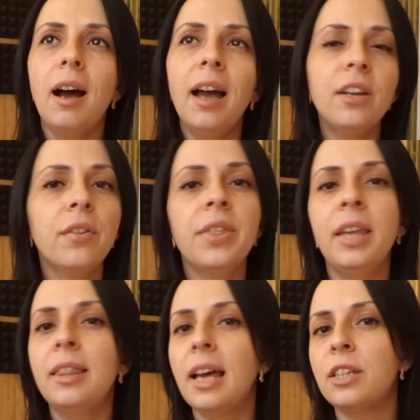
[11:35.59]
I don't
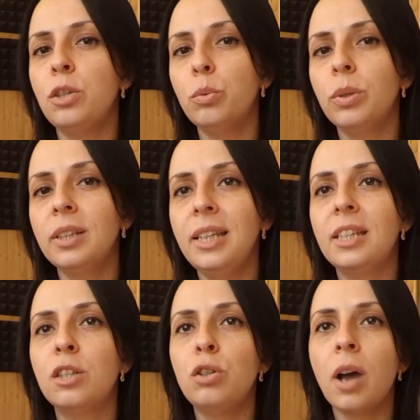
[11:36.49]
think that you will
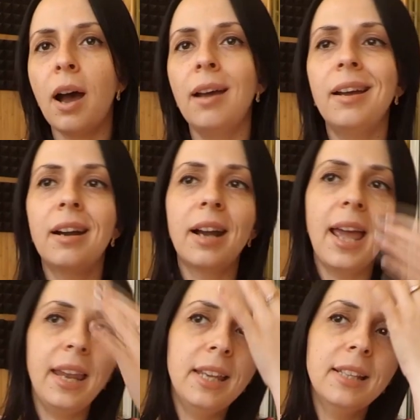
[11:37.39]
need to hire
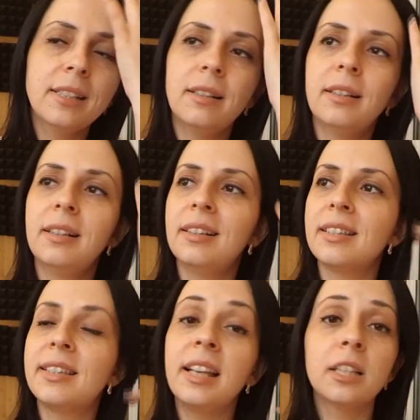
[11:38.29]
any
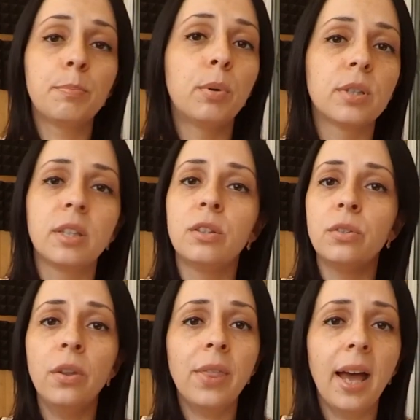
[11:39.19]
salesperson
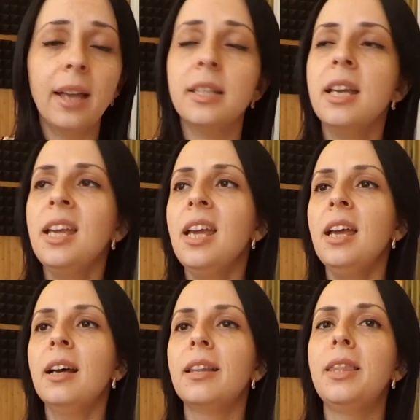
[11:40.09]
to do that.
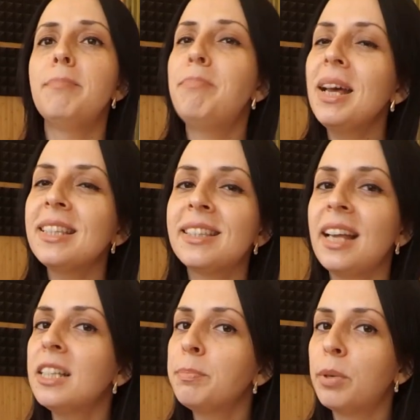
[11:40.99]
The best
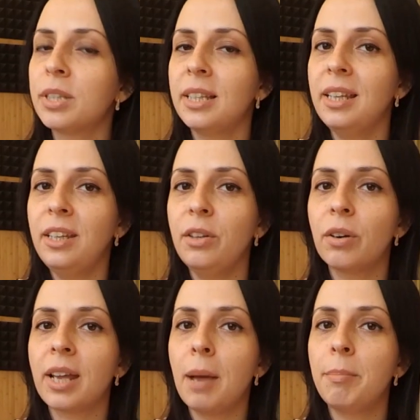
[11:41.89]
salesperson in
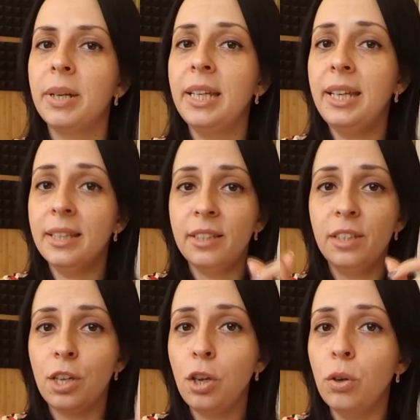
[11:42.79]
your company
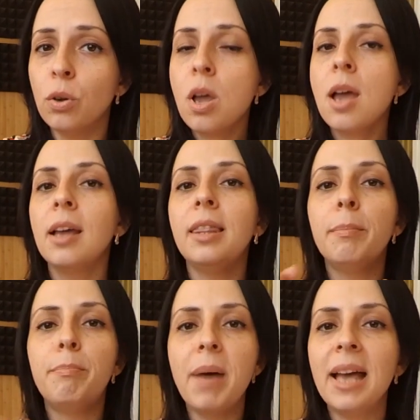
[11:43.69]
is you.
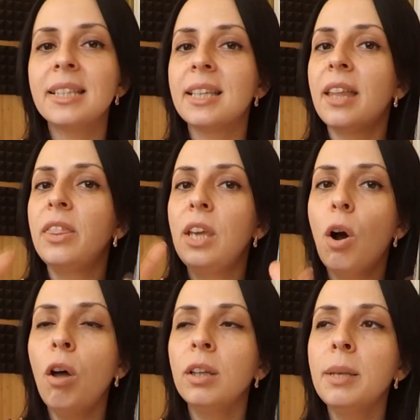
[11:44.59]
The best and
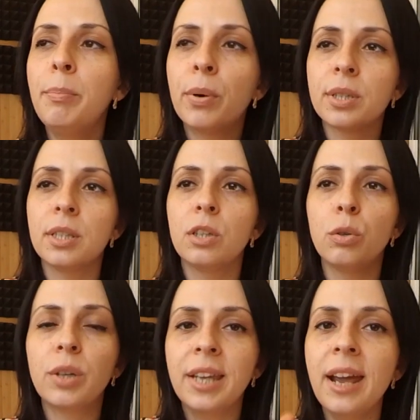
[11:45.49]
the only person
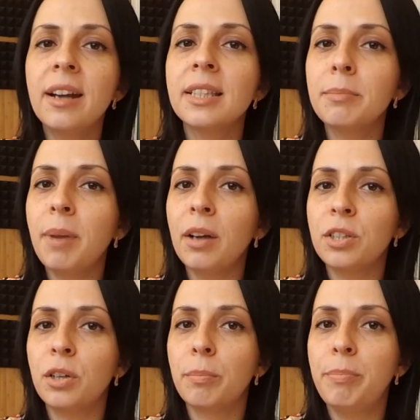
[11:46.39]
who cares
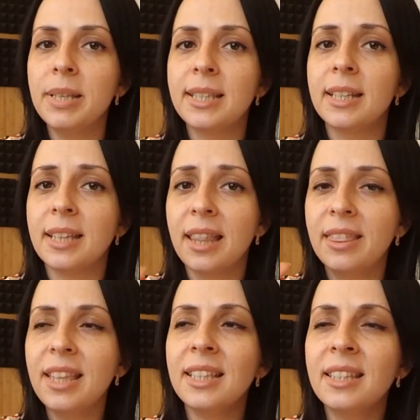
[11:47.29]
about your business
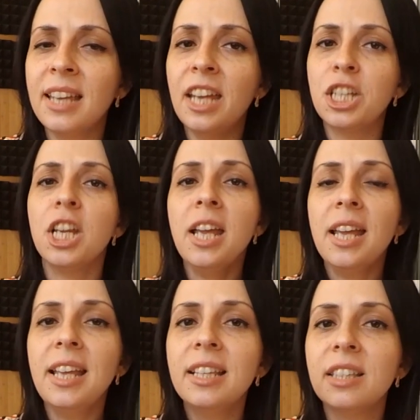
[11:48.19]
at this stage
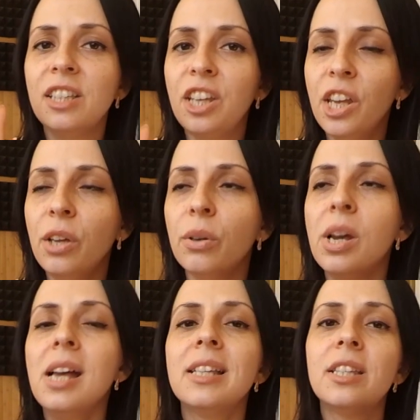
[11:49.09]
is
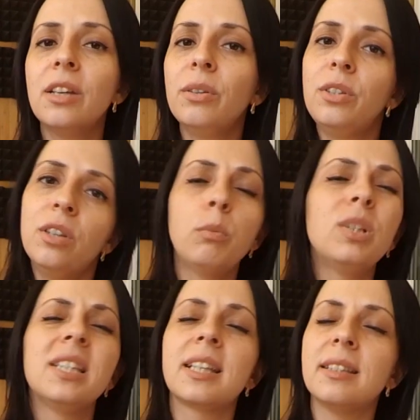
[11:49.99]
you. So I
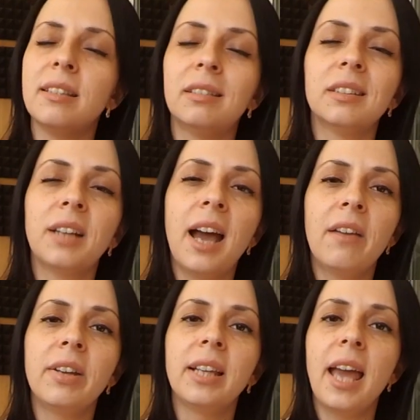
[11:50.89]
wouldn't consider
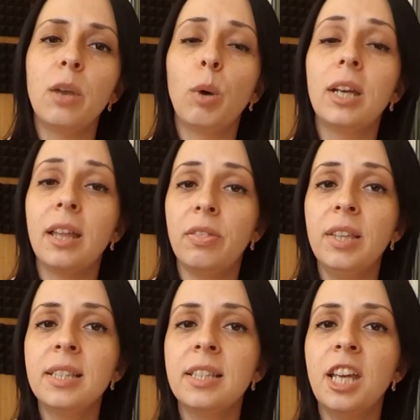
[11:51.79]
hiring anyone
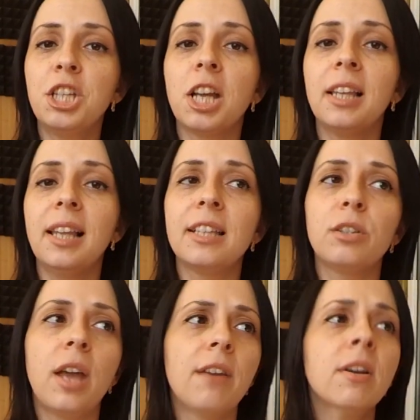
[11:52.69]
at this stage
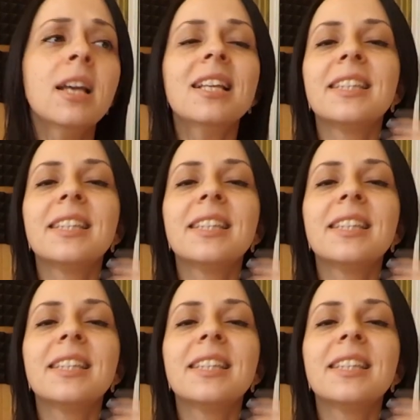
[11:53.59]
unless you have